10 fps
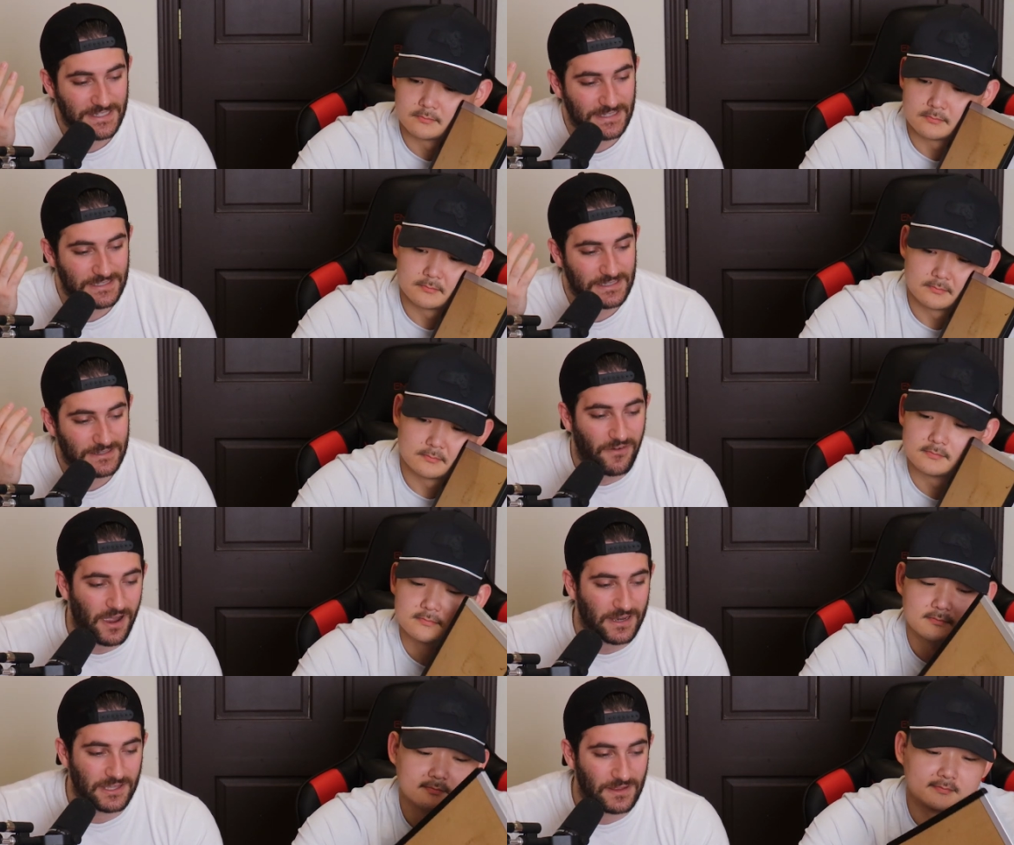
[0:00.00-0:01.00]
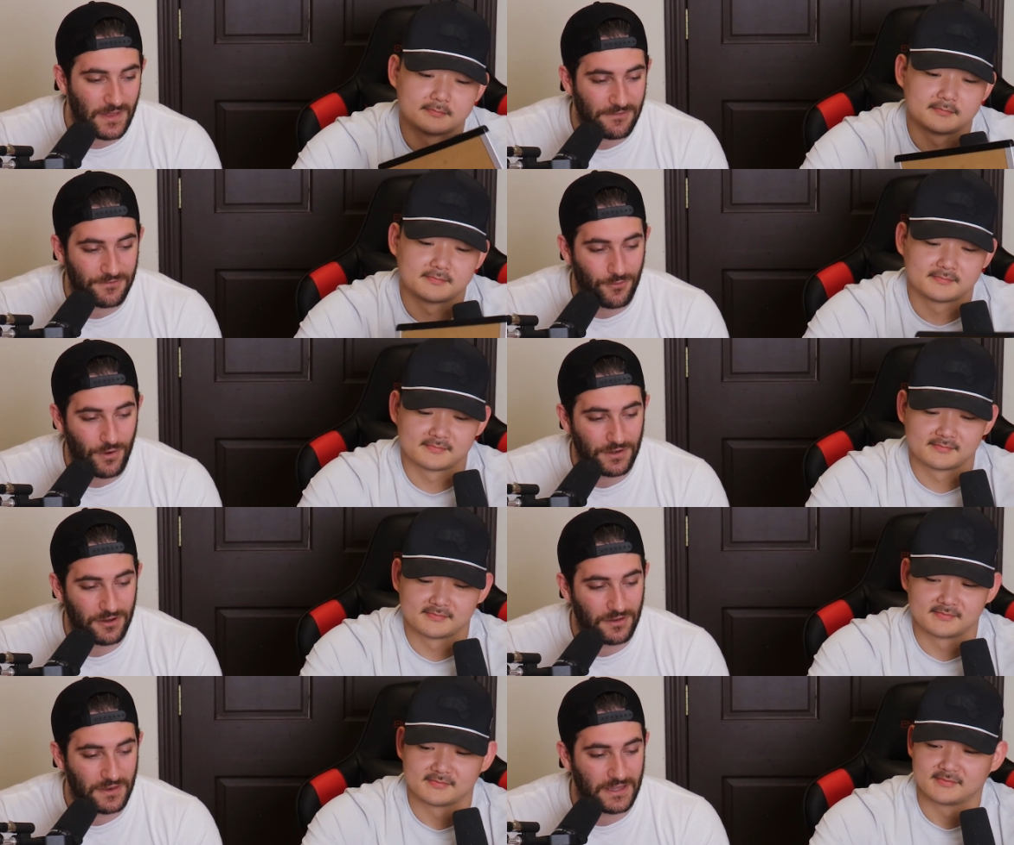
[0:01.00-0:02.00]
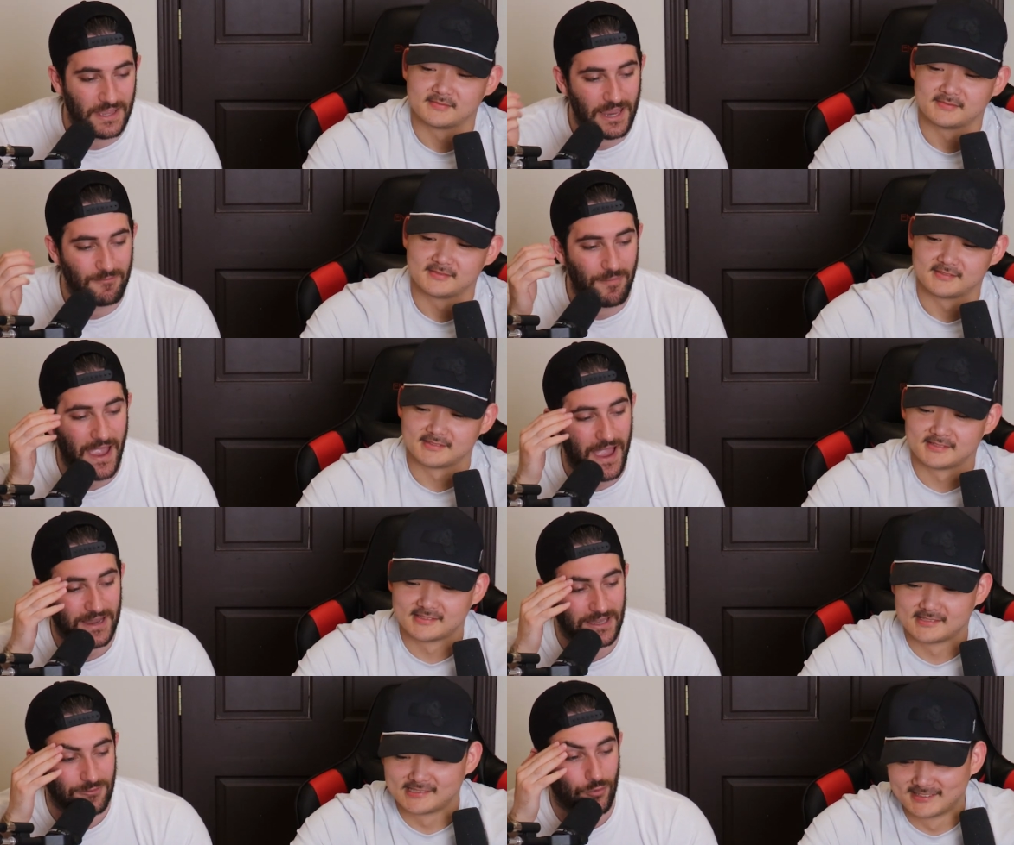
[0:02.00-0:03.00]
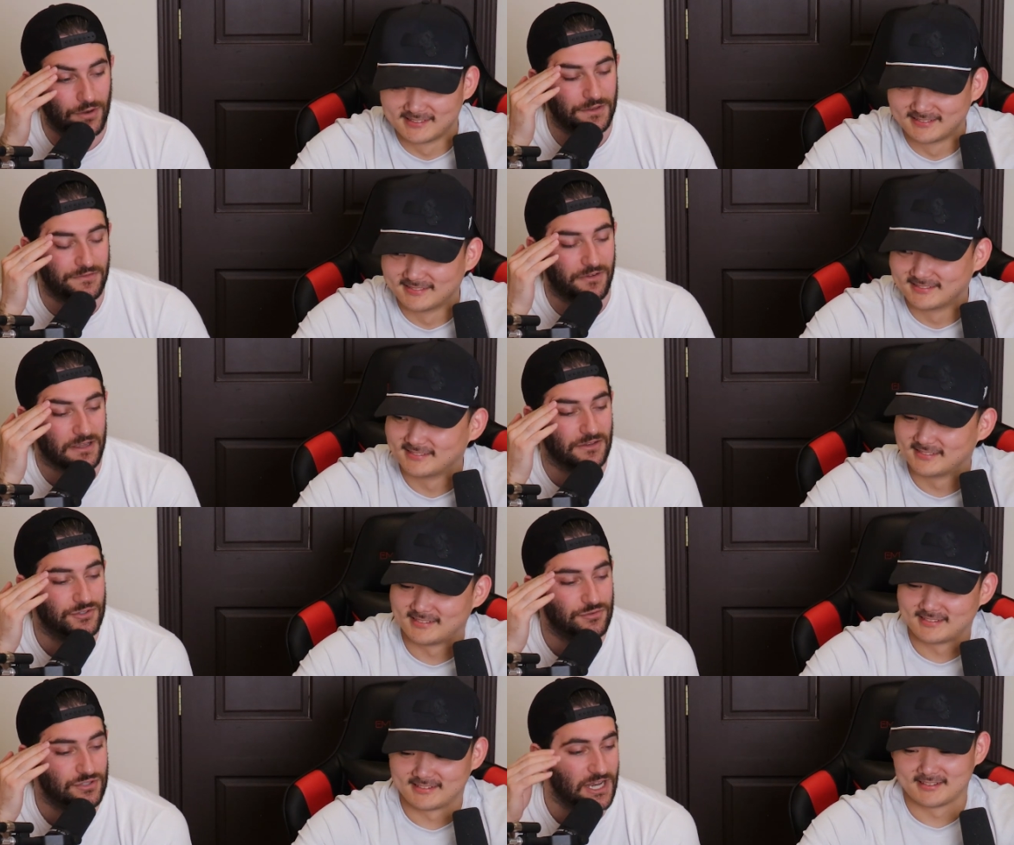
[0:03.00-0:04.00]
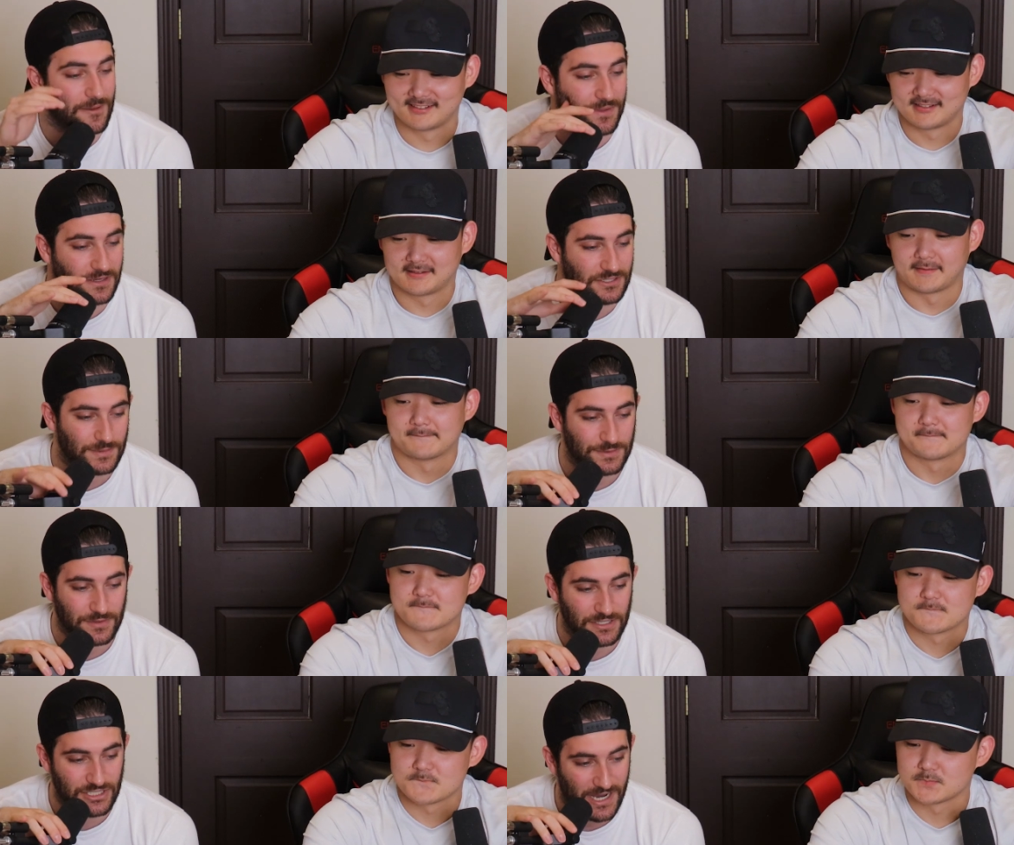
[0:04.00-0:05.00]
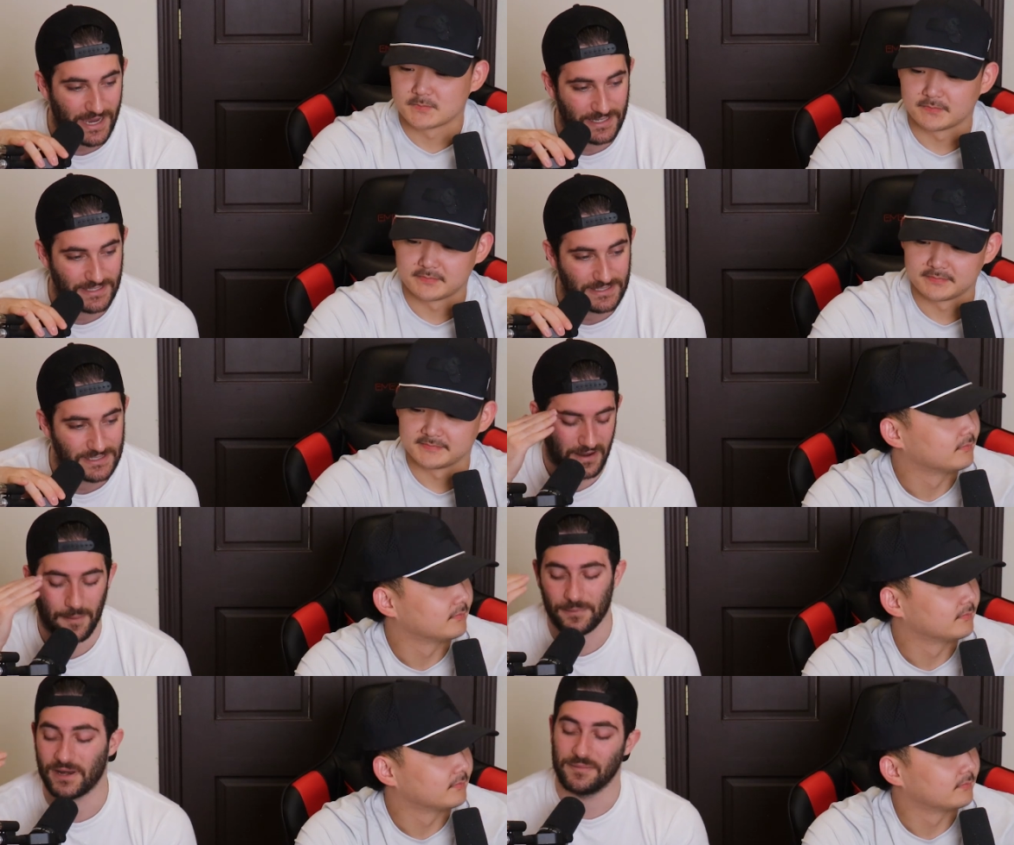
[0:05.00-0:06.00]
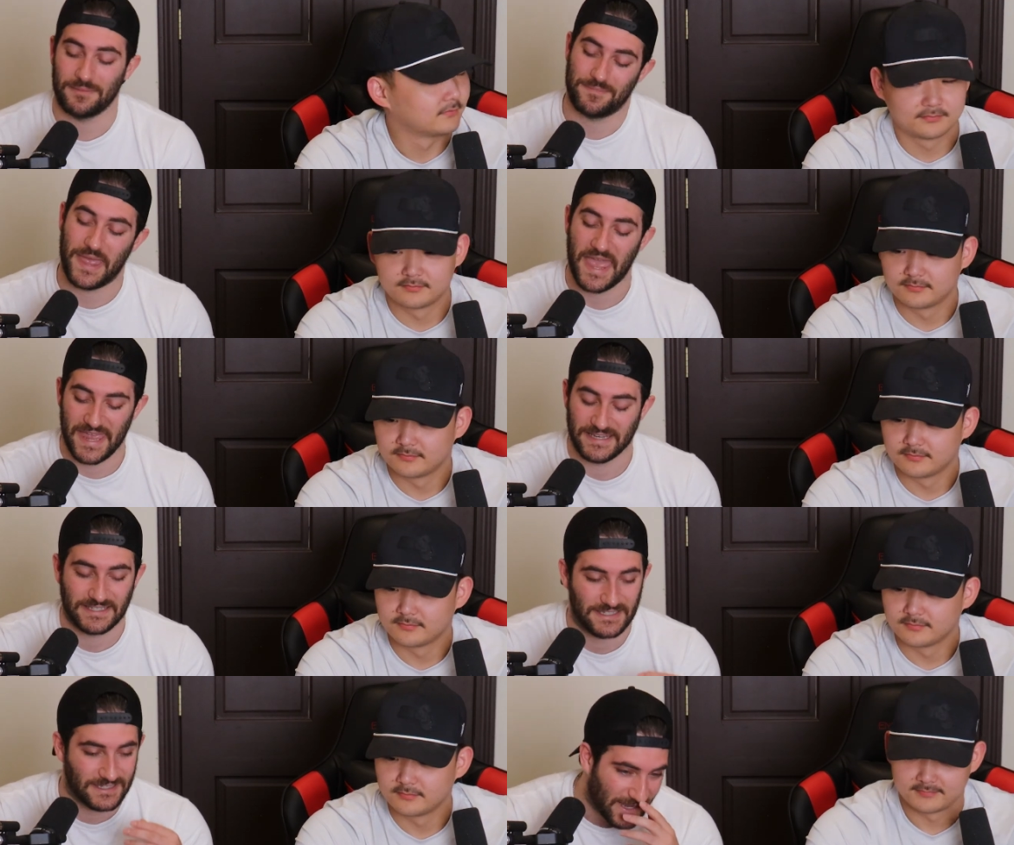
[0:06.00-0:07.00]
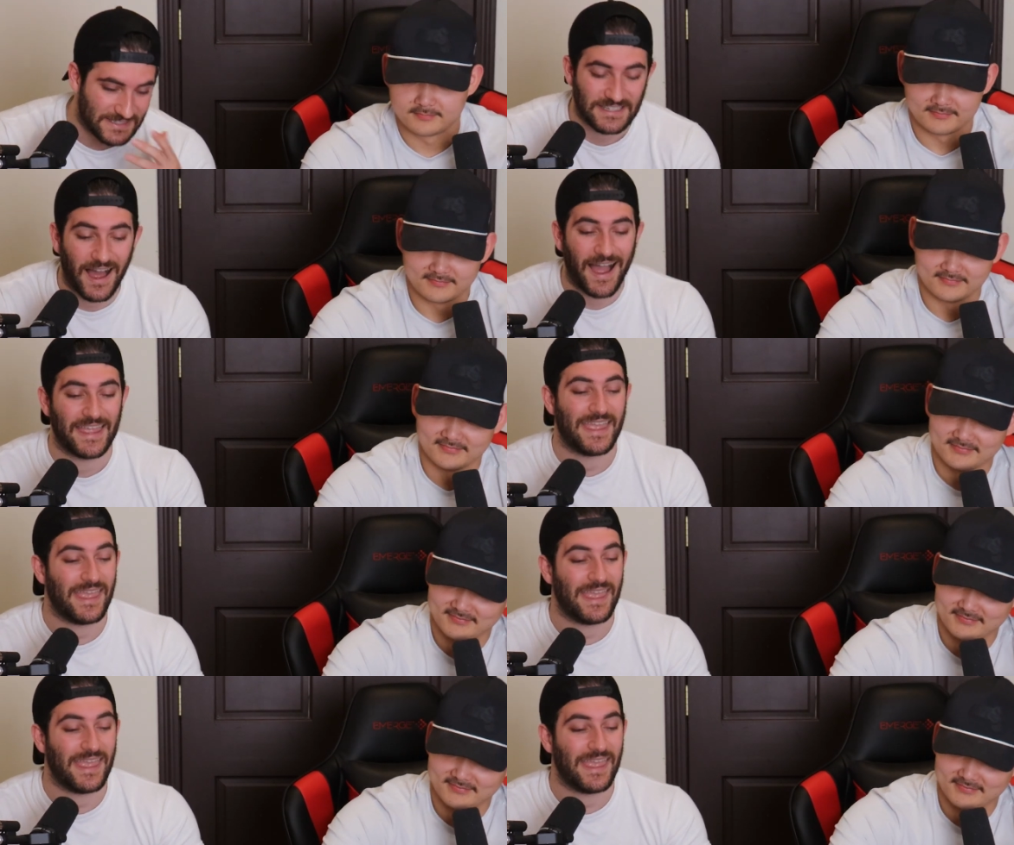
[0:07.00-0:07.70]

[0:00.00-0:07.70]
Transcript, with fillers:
Speaker 1: is. Fuck, he left for one year and then he came back. He won the fucking two championships with the Giants. I'm gonna be pissed. It's not